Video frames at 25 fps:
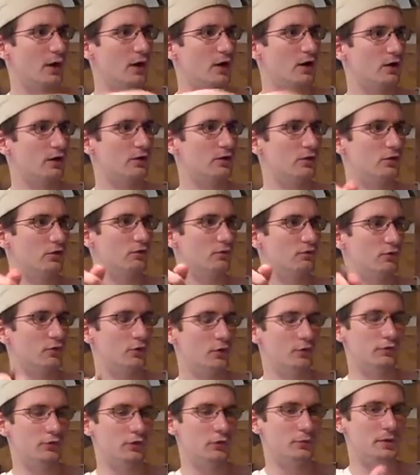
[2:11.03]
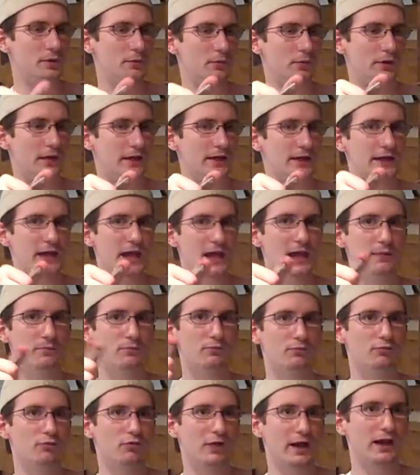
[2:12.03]
I heard from a few people that Gabe
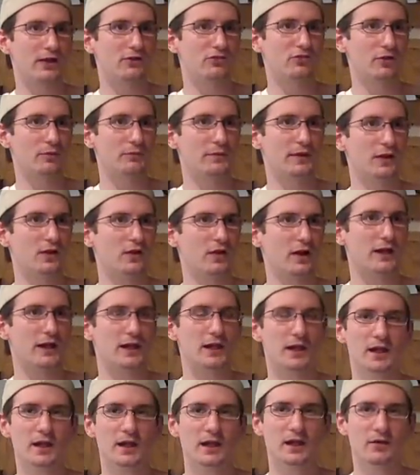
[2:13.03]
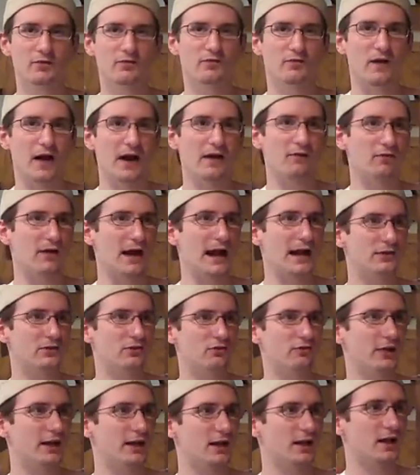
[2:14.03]
ran something like in five racks
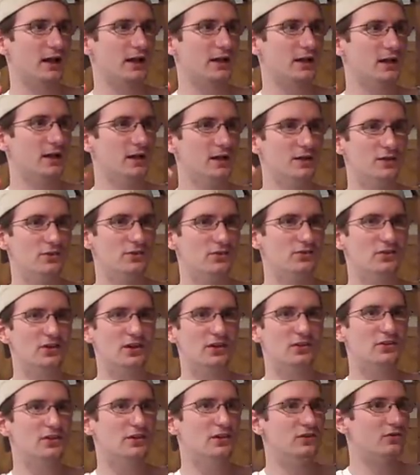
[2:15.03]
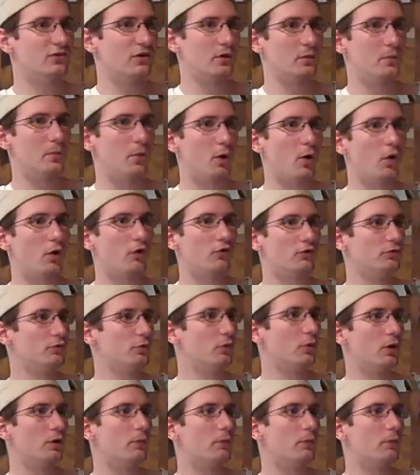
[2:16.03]
he ran like 60 some balls